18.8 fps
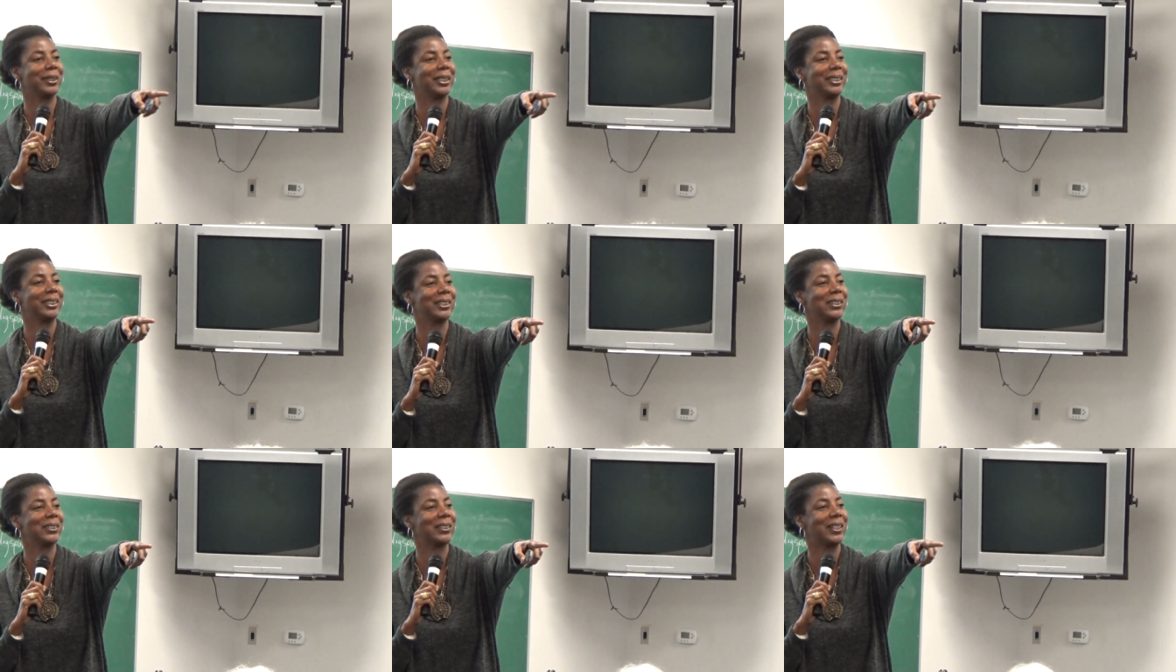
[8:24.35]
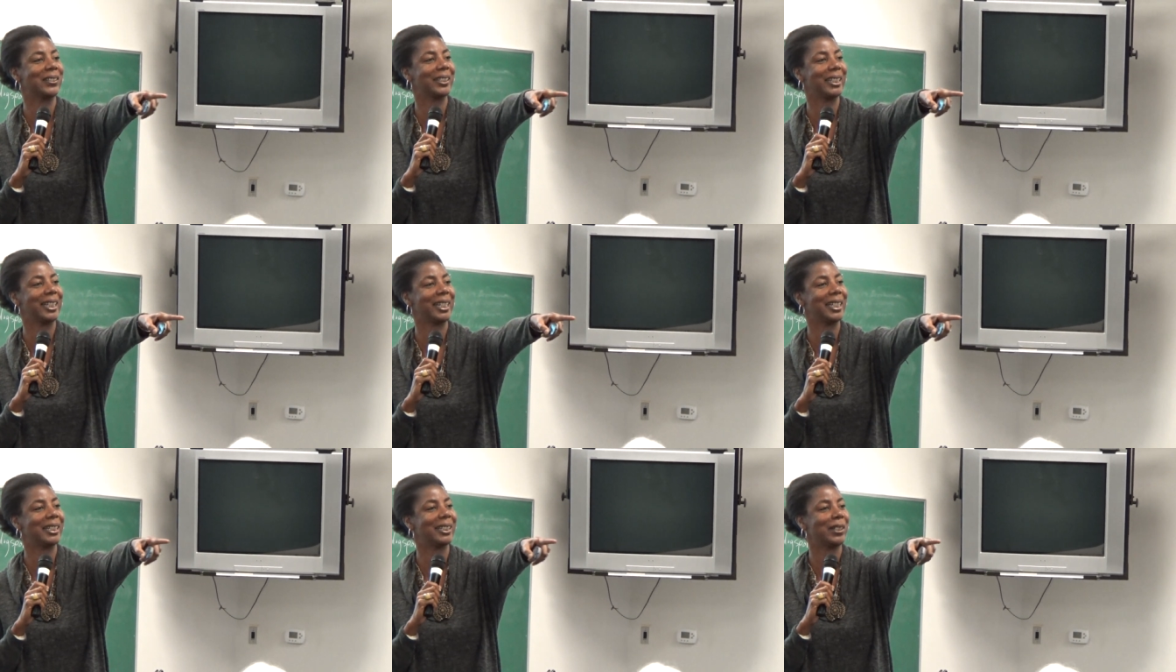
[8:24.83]
the dude on the
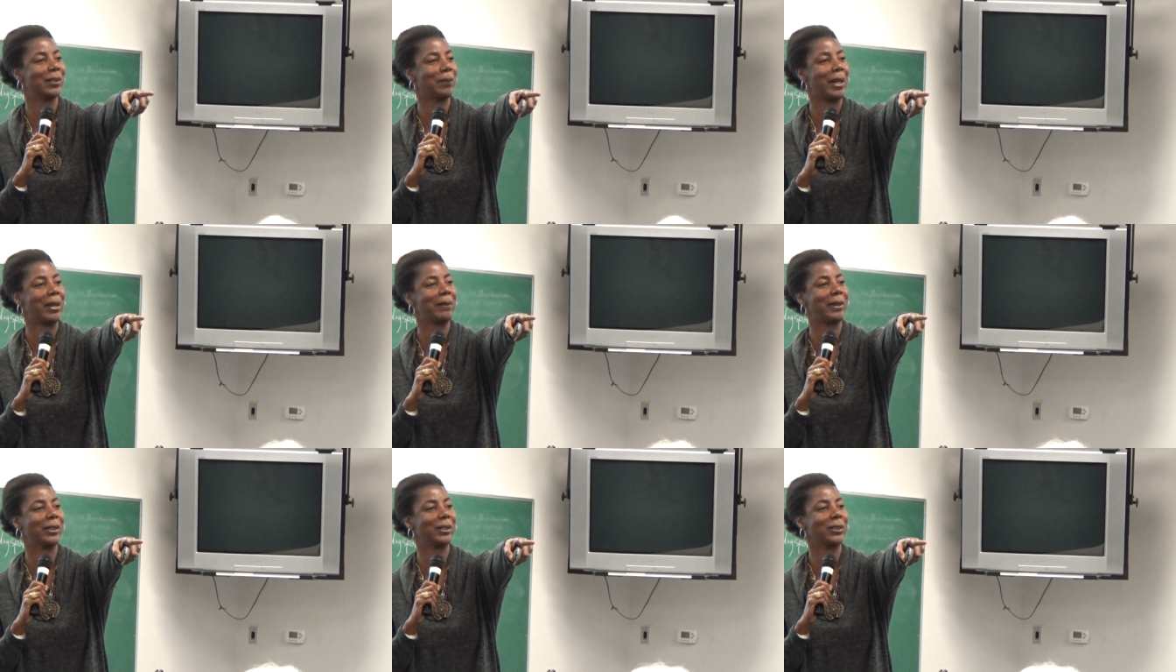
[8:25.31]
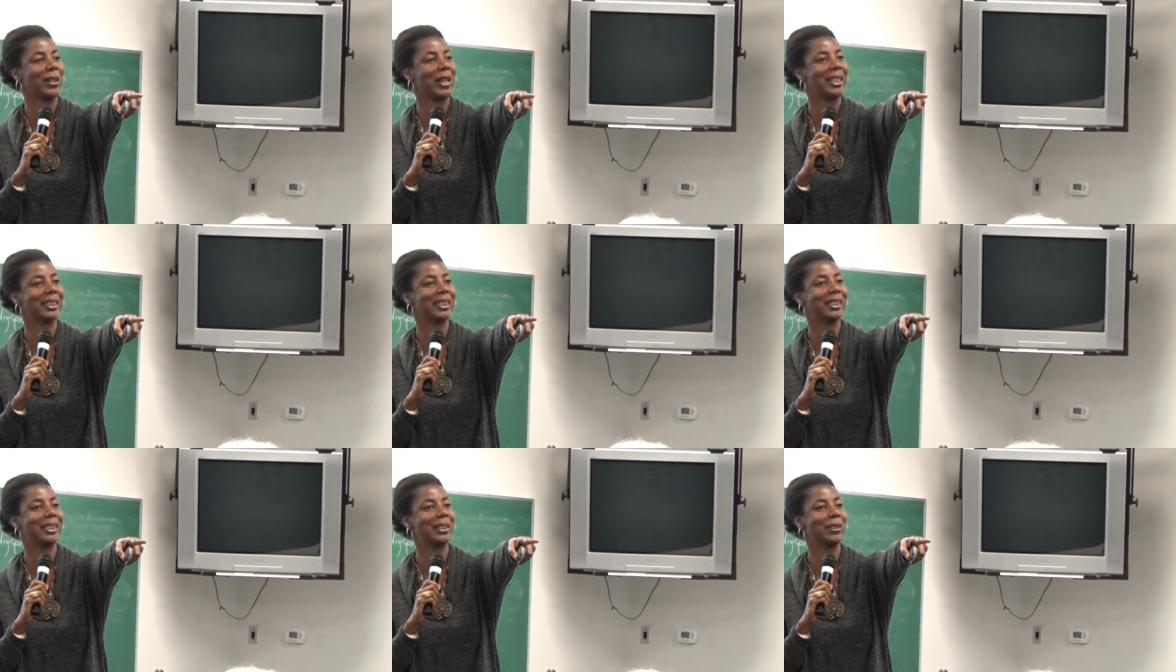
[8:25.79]
end here, baby, I was trying
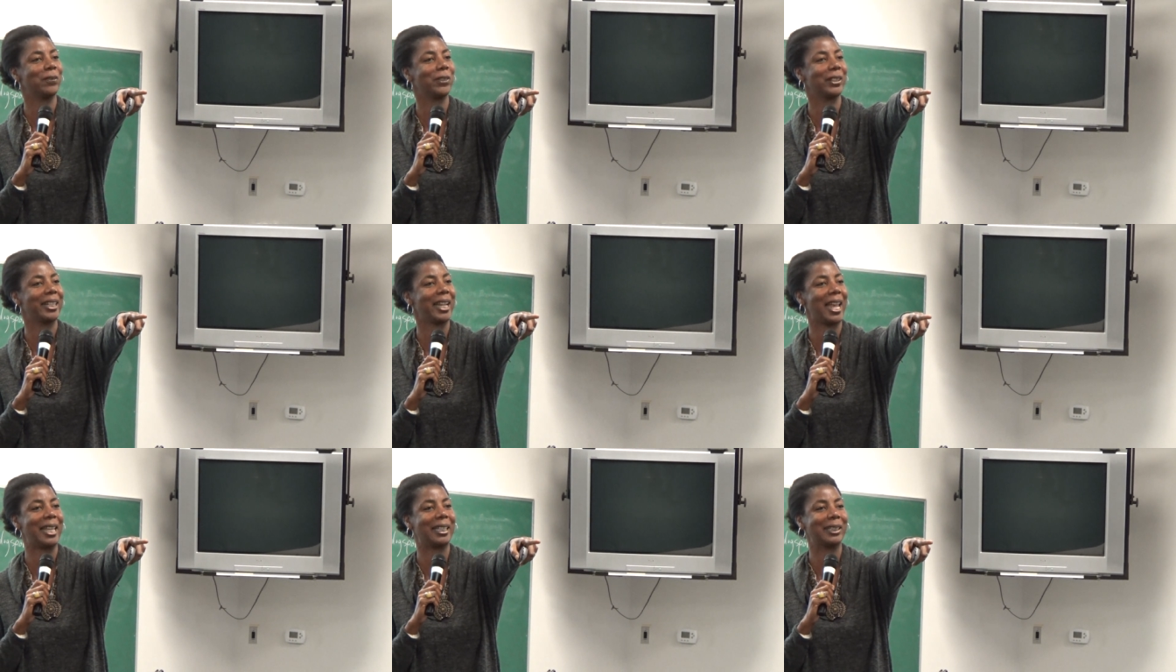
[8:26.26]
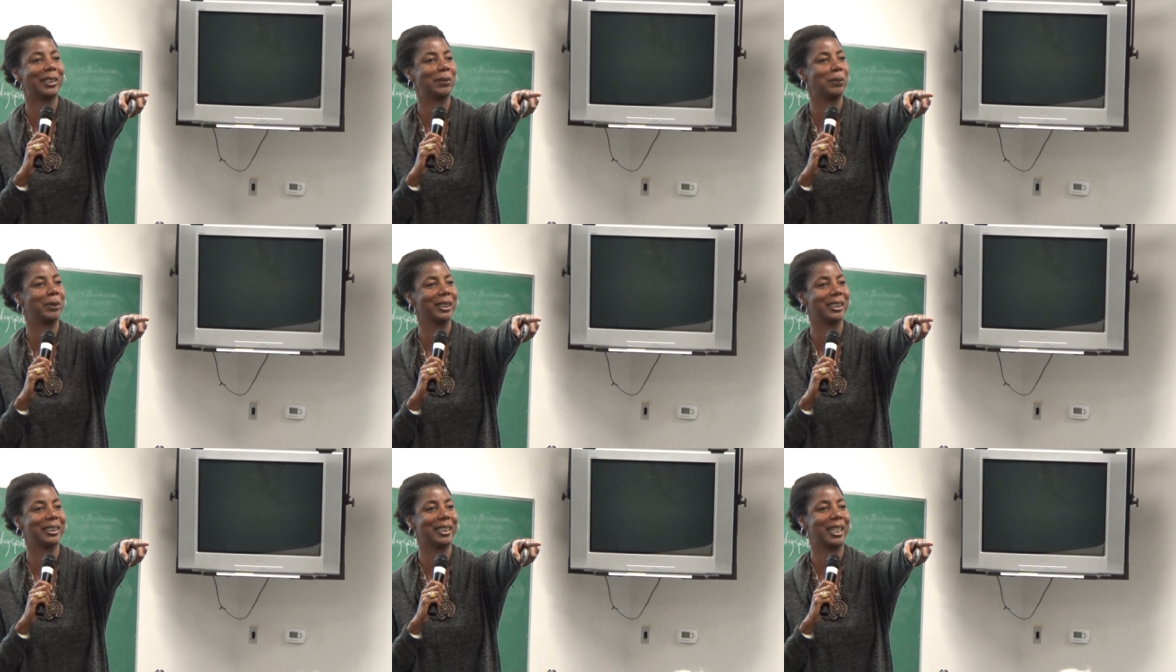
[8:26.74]
to get him for Natalie,
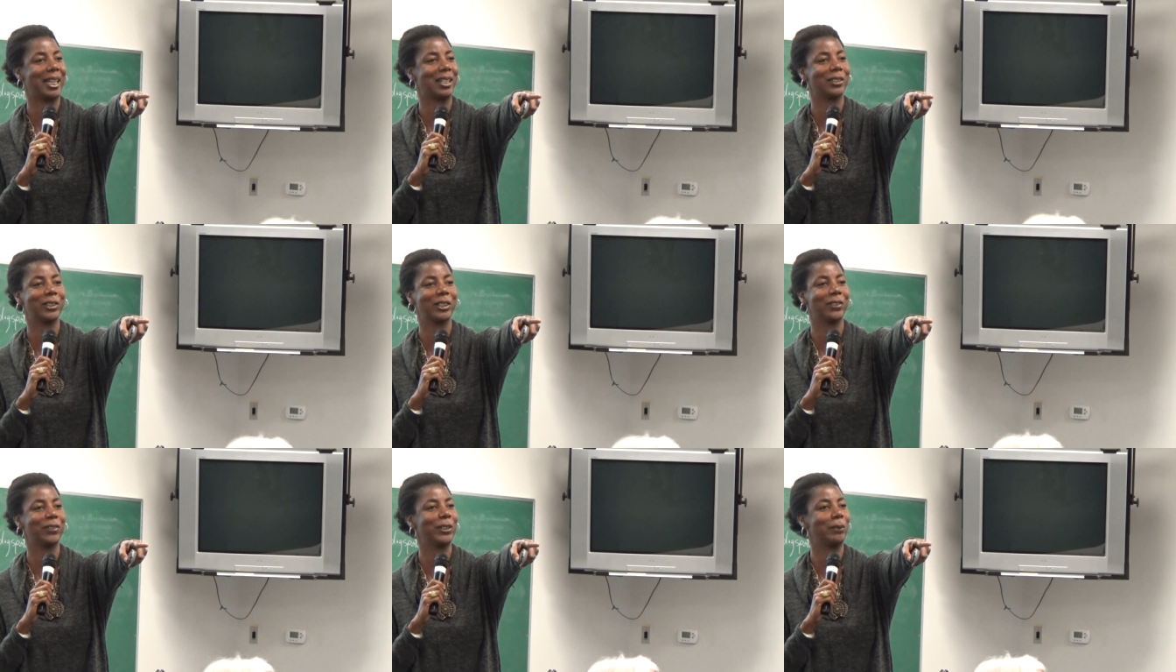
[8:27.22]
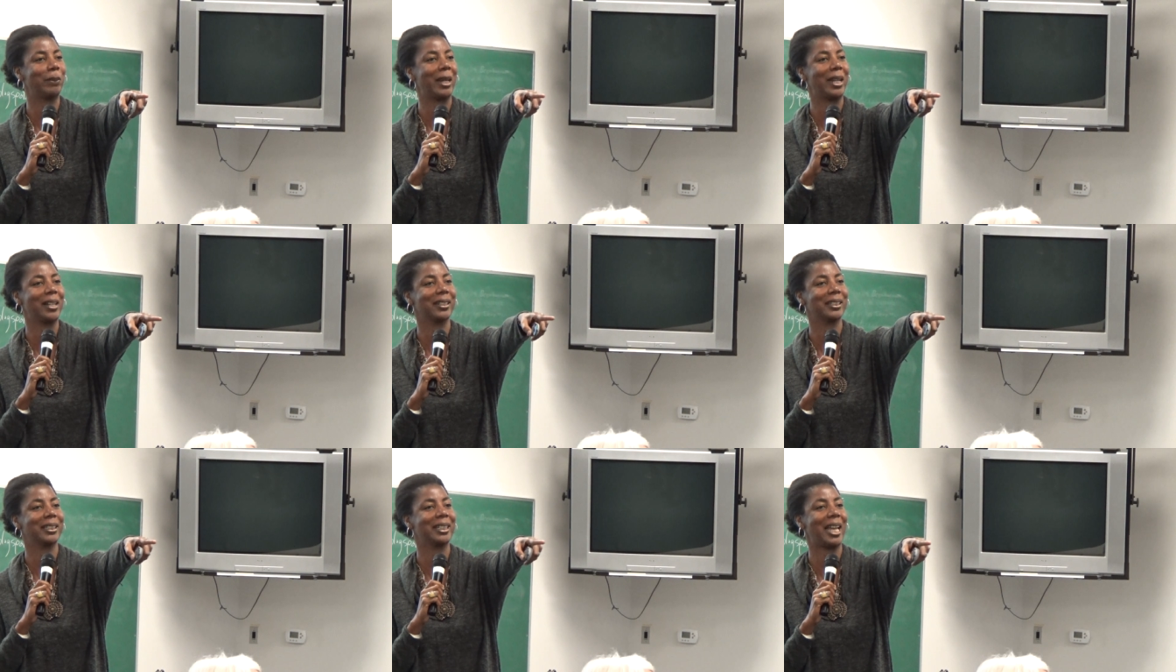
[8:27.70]
but I don't know if he
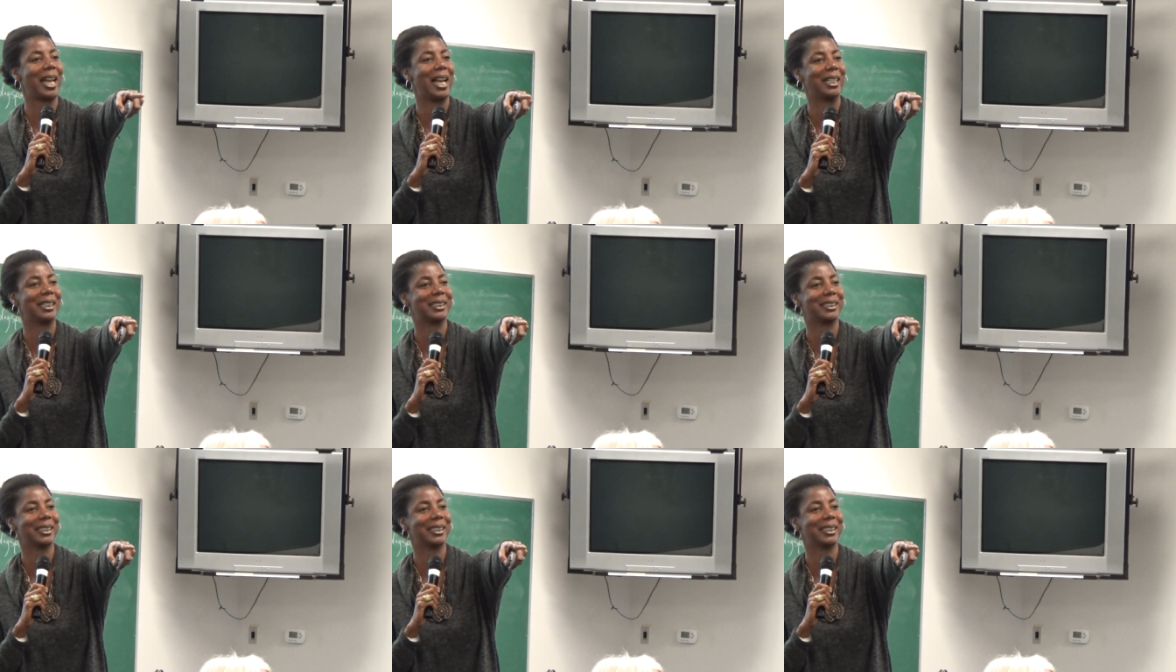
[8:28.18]
married or not.